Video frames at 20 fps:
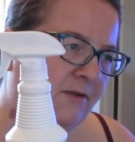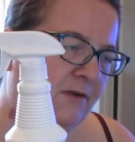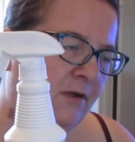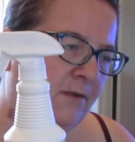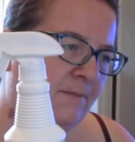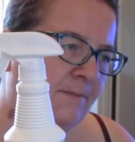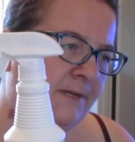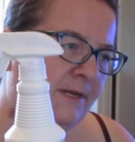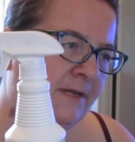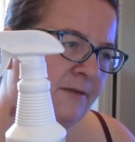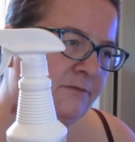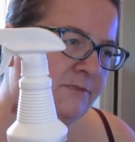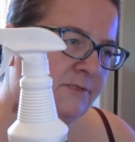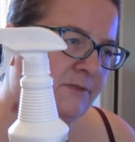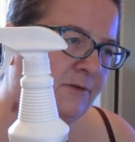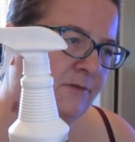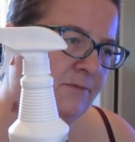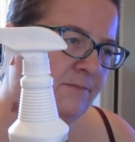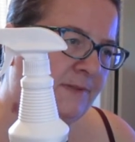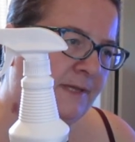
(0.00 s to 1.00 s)
common
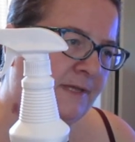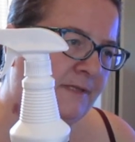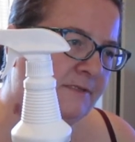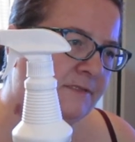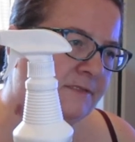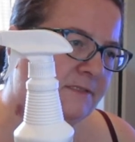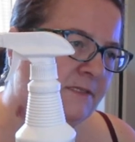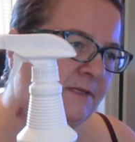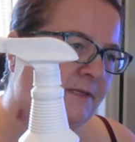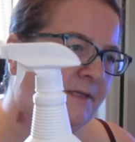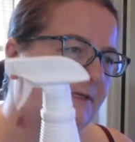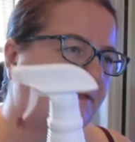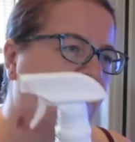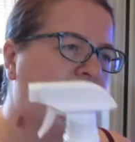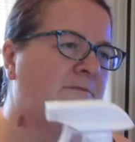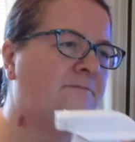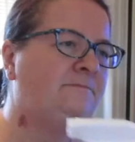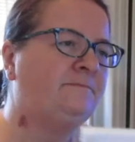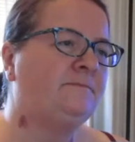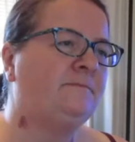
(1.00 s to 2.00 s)
household pets.
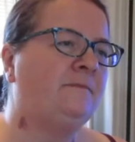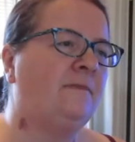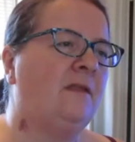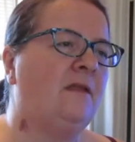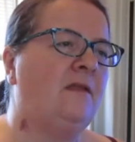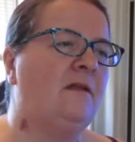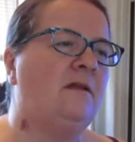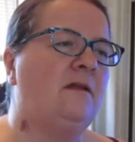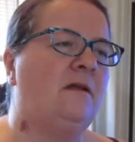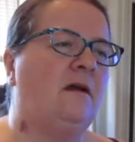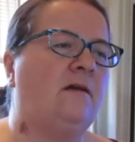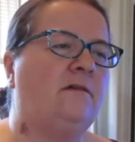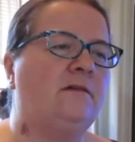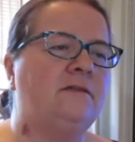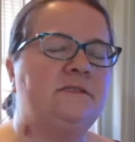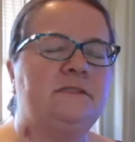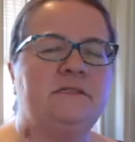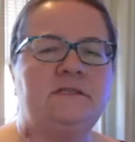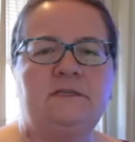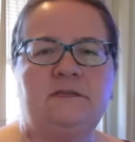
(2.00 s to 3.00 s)
All
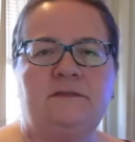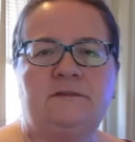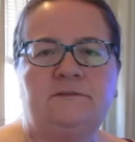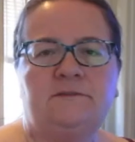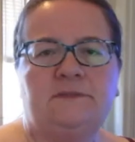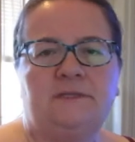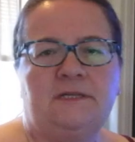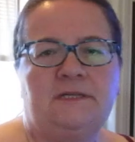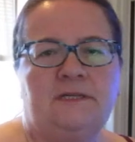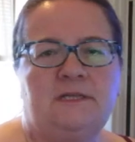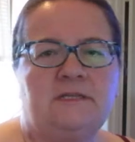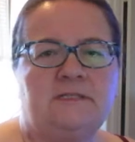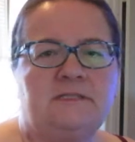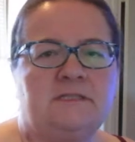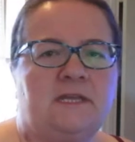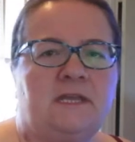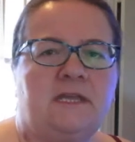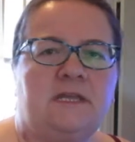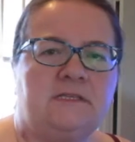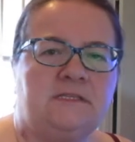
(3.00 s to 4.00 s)
I know is
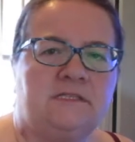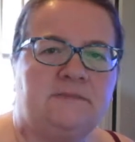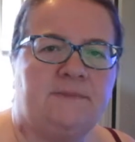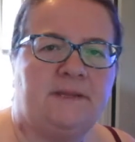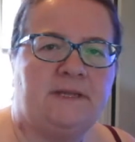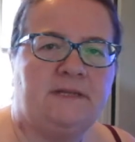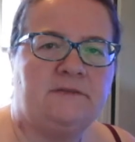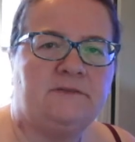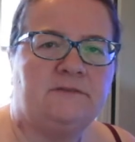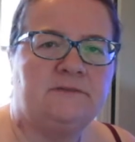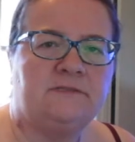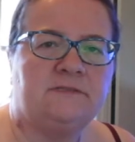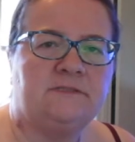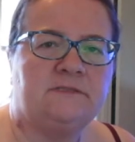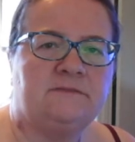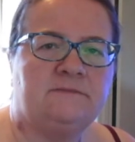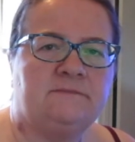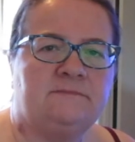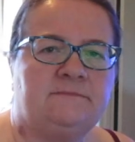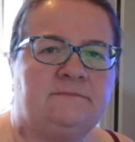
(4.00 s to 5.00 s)
I hate spiders.
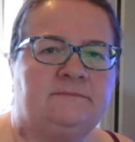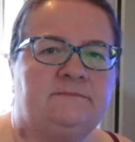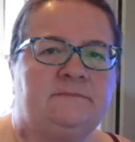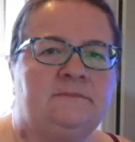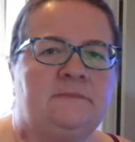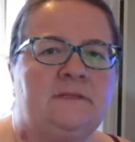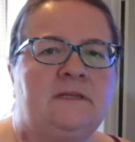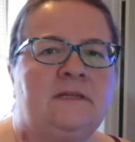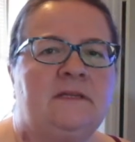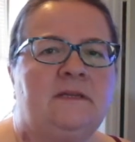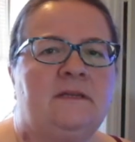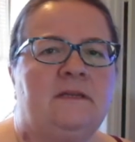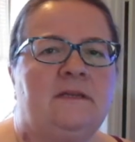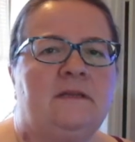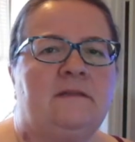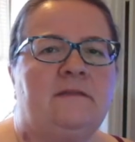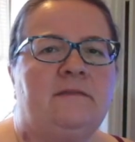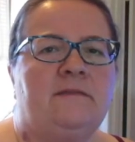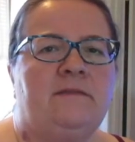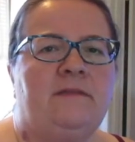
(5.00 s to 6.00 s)

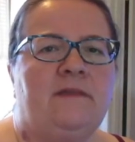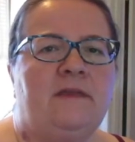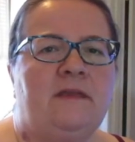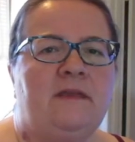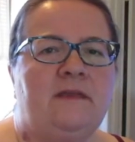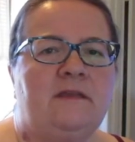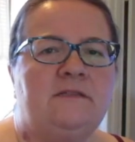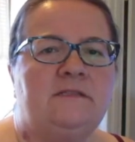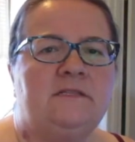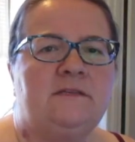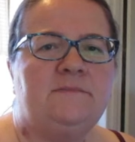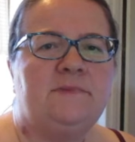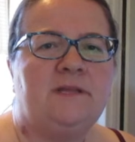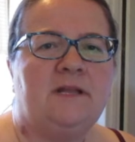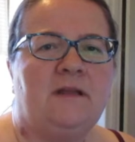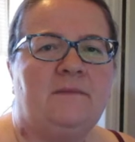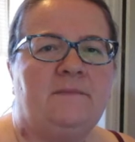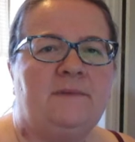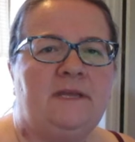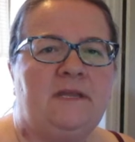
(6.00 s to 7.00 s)
They seem to
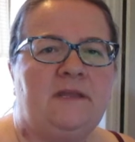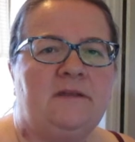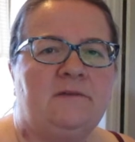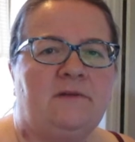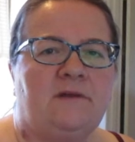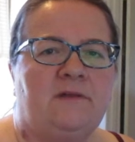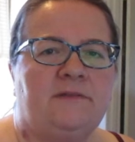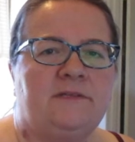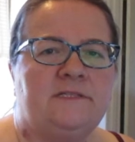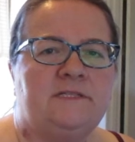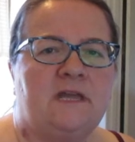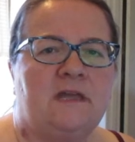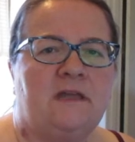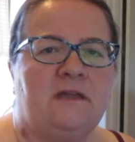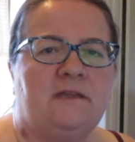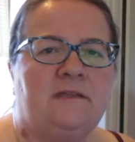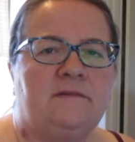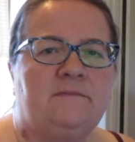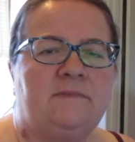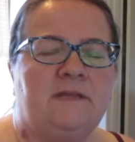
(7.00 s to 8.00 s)
come in here all the
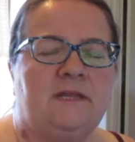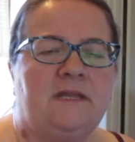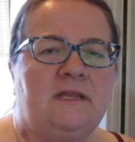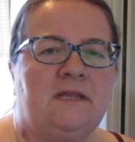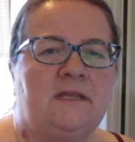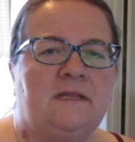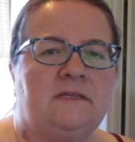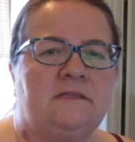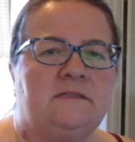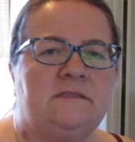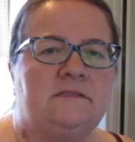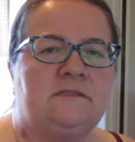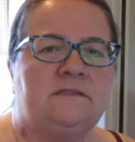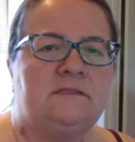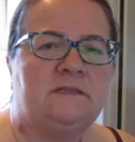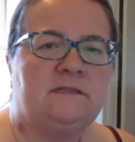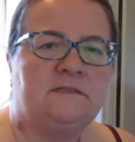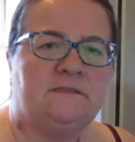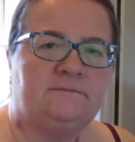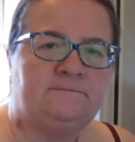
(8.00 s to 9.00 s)
time, and
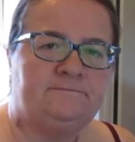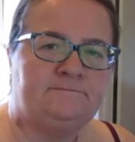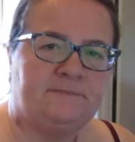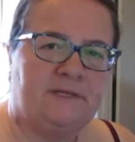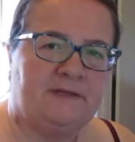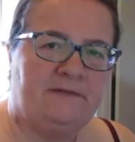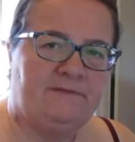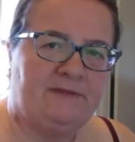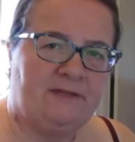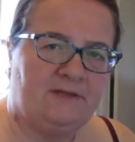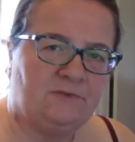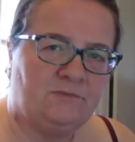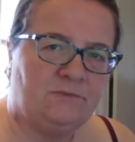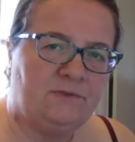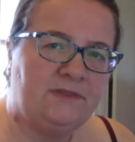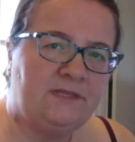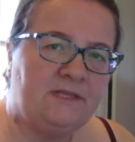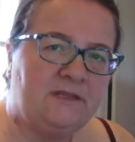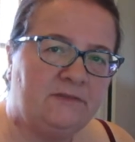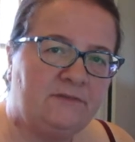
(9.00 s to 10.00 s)
um, I found
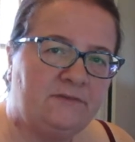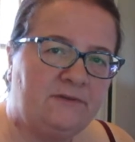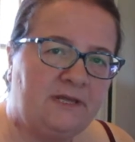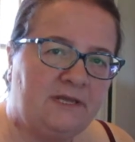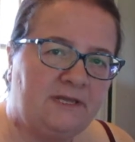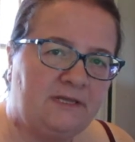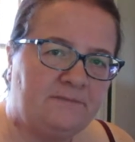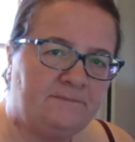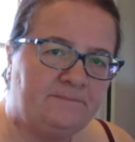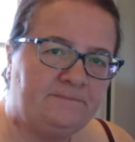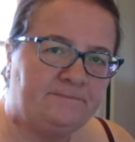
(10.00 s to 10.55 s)
one the other day,